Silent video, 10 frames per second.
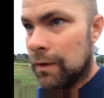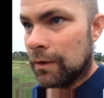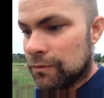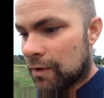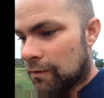
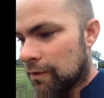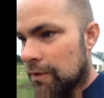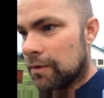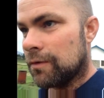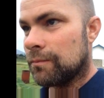It's
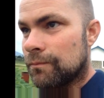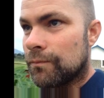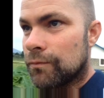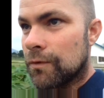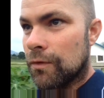currently
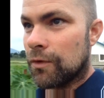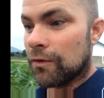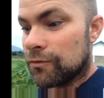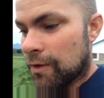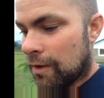
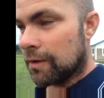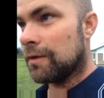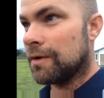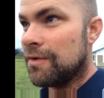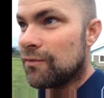Thursday
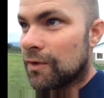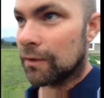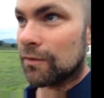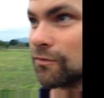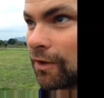
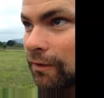evening. The sun